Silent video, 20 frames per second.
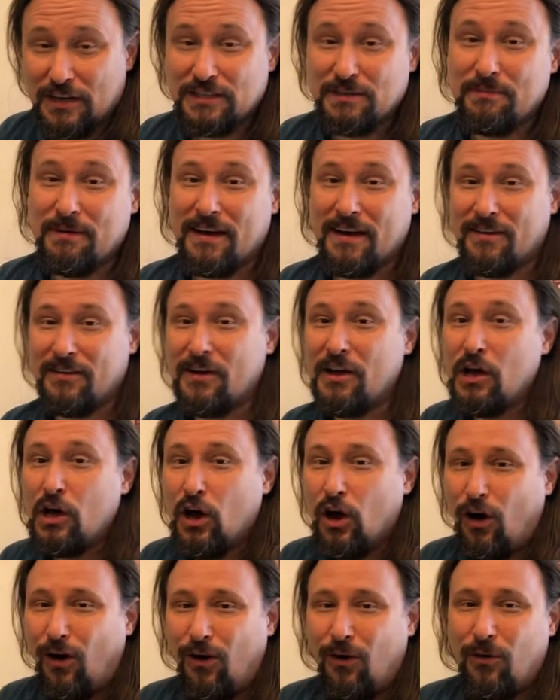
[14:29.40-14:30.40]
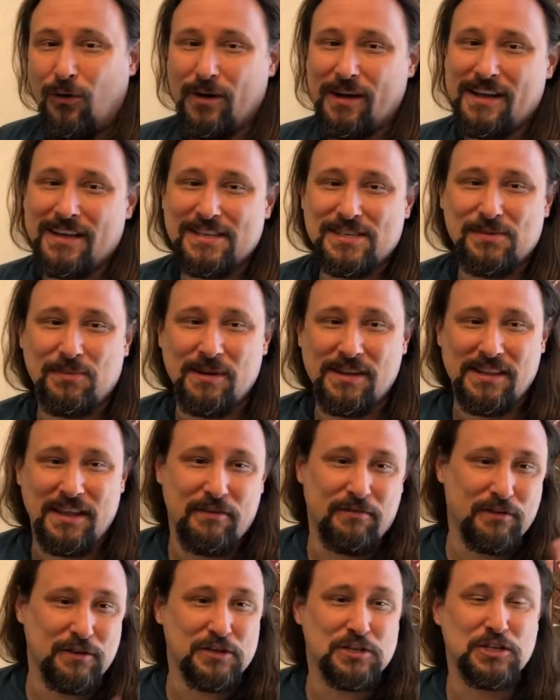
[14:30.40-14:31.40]
about, always when they
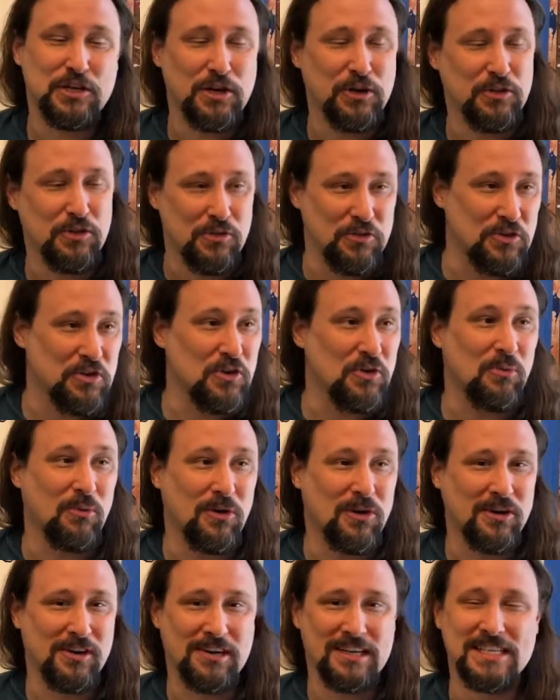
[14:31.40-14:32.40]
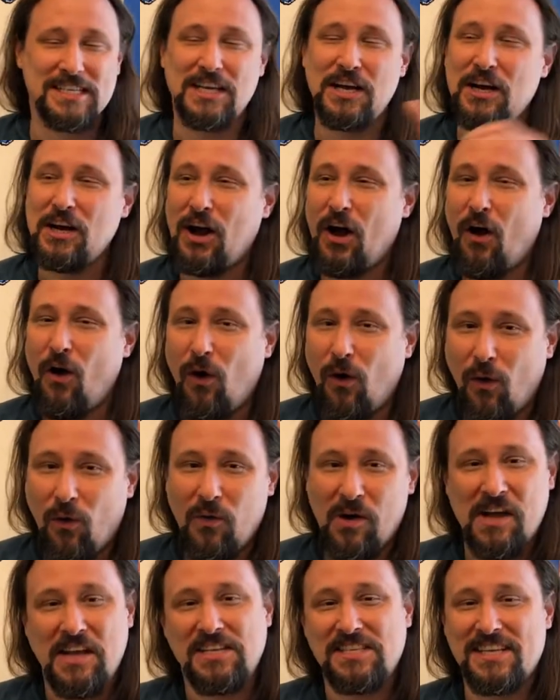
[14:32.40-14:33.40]
first show their new works,
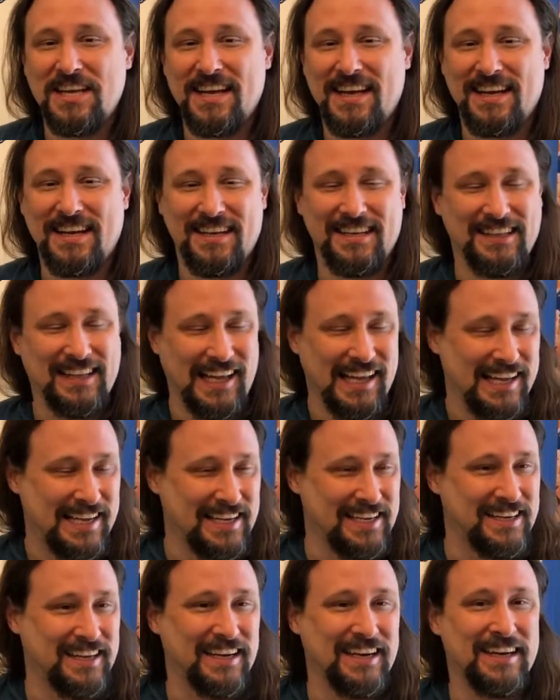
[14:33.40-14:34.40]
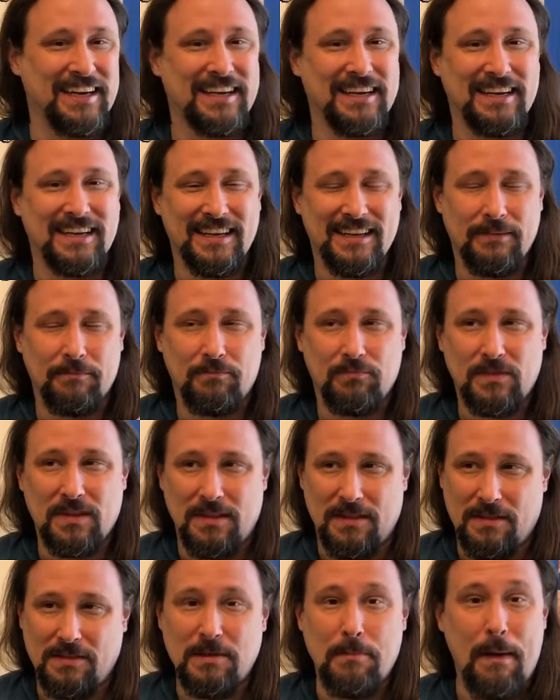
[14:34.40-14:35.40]
always get like
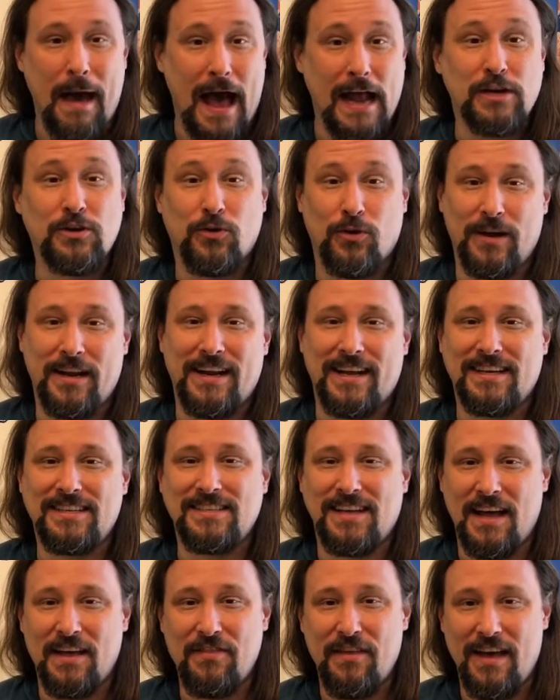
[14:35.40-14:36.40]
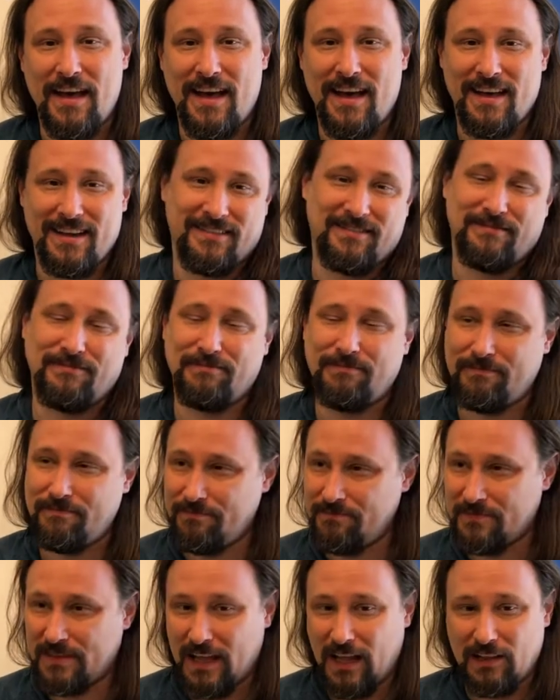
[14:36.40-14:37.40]
the bad critics, and then
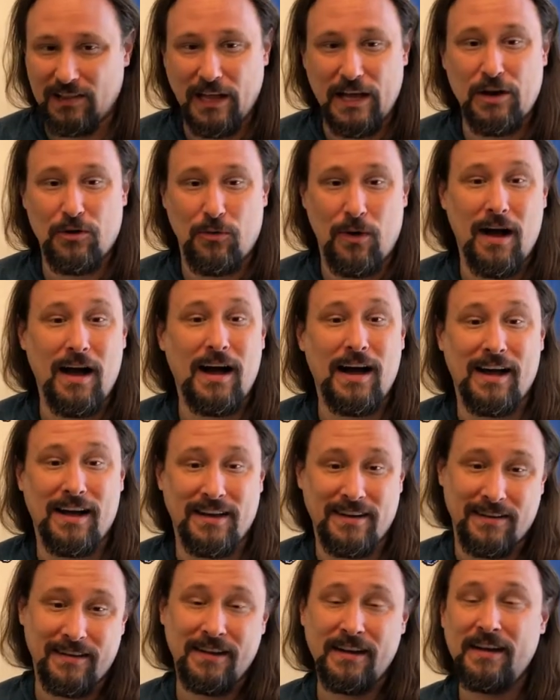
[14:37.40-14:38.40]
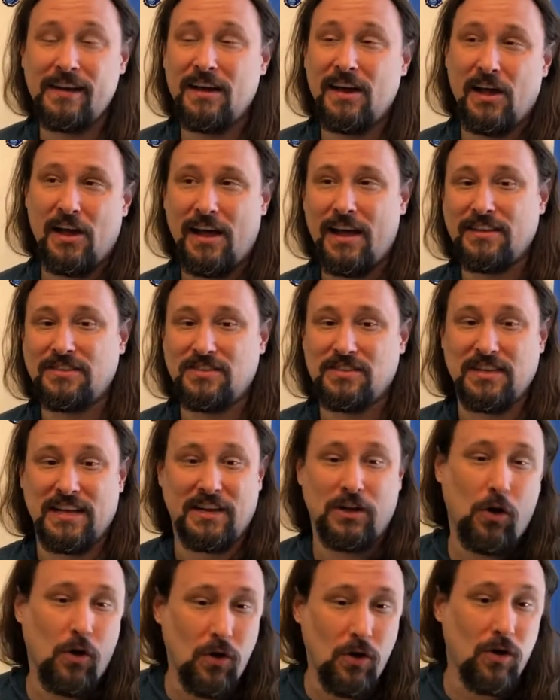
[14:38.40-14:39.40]
later on it's just like,
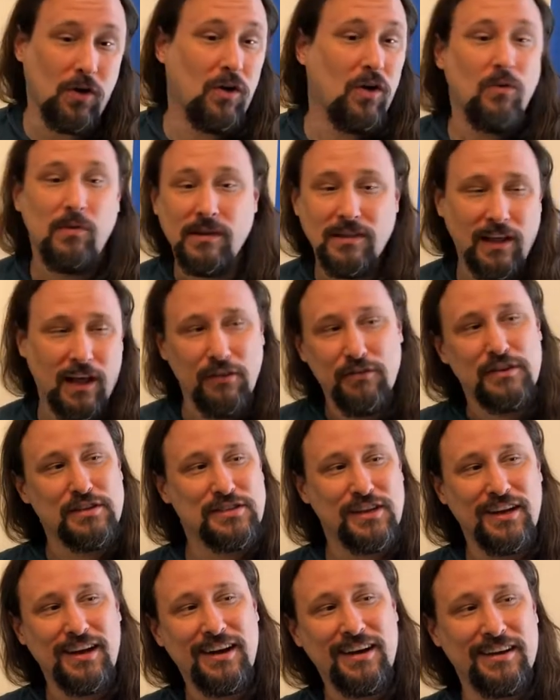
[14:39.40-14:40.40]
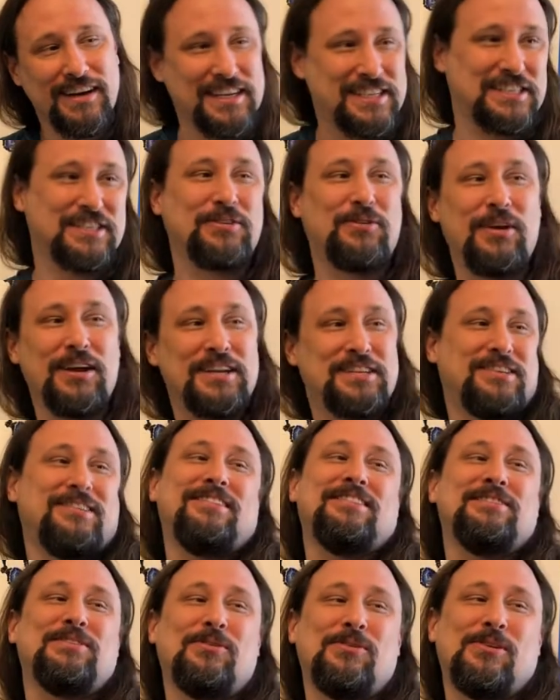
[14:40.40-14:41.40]
oh, we love his art, it's the greatest art in
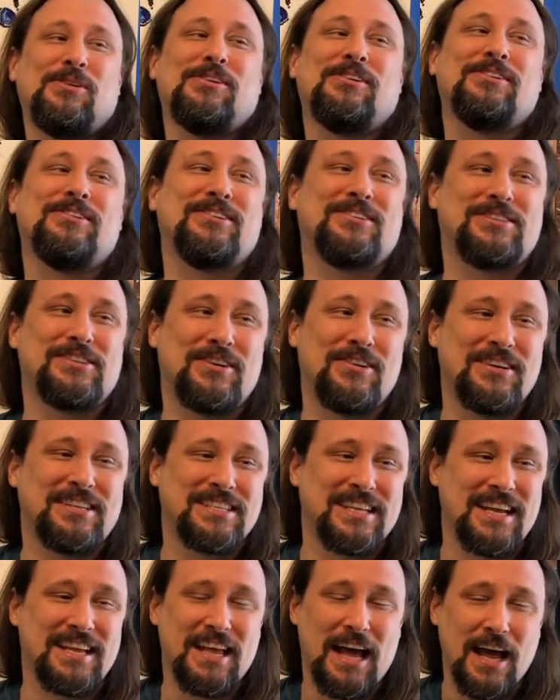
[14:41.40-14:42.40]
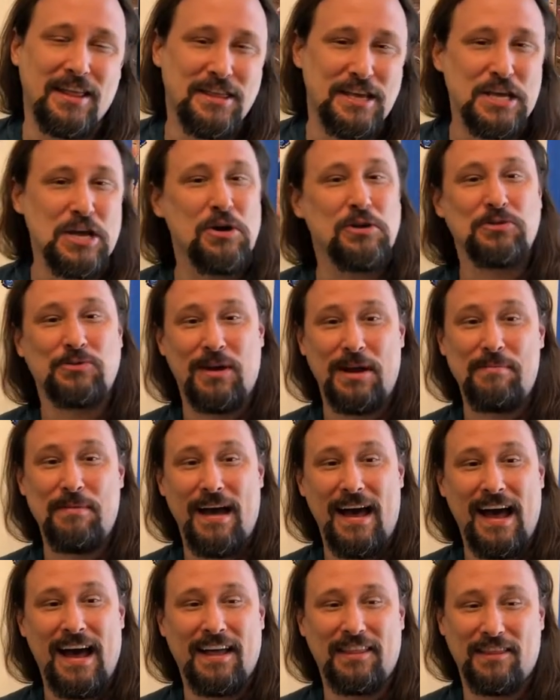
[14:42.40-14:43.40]
the world. So it's like, I think you're on the right
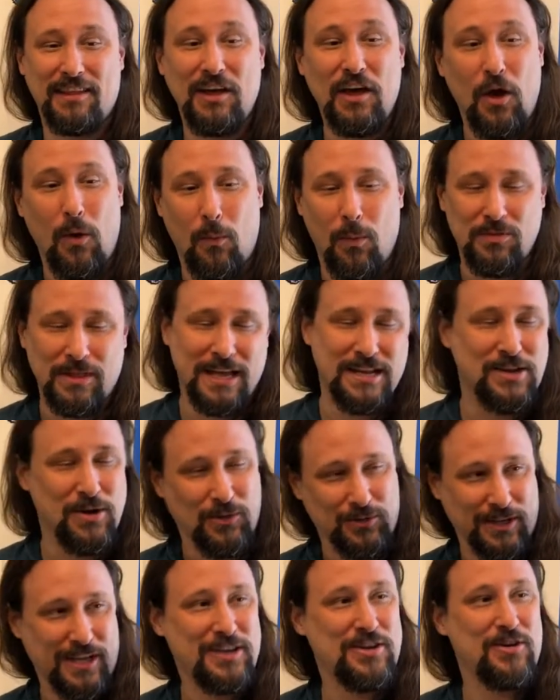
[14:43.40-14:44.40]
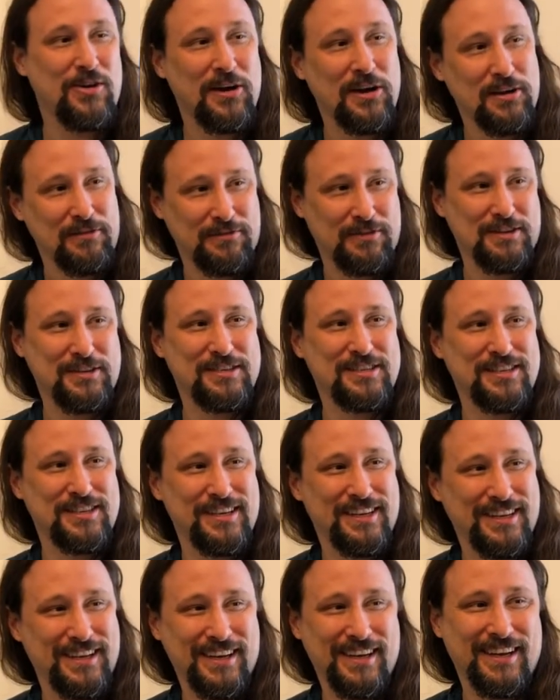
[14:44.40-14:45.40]
path when they don't like your art at first.
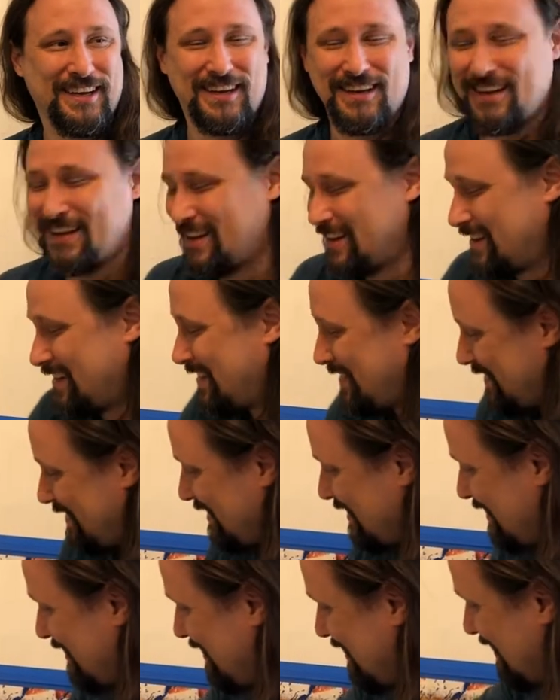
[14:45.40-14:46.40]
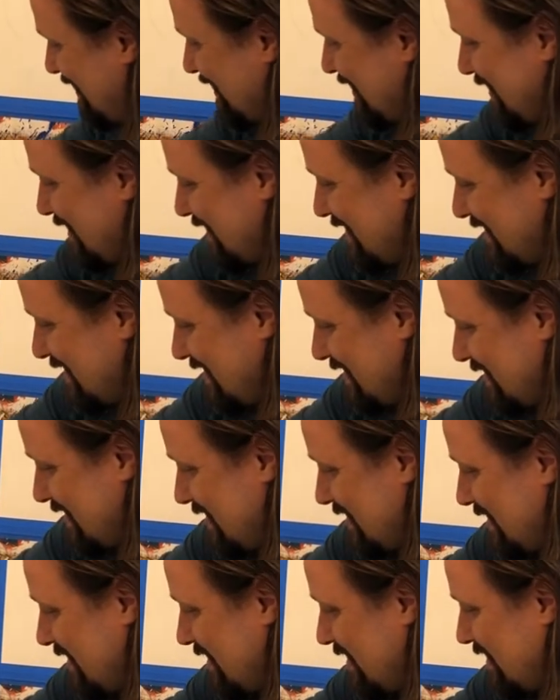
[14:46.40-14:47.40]
Yeah. Yeah,
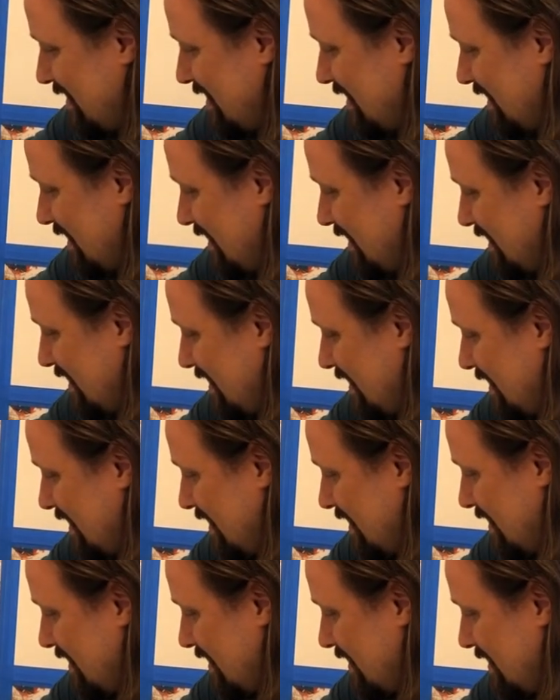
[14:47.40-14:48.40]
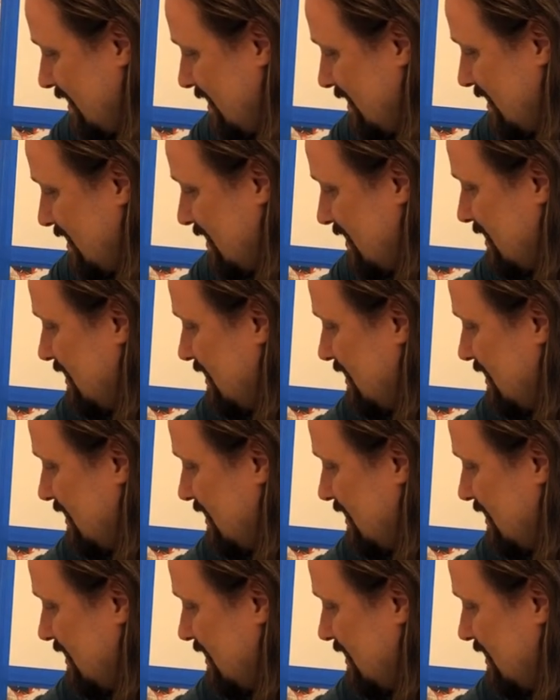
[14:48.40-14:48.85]
something, people are sometimes afraid of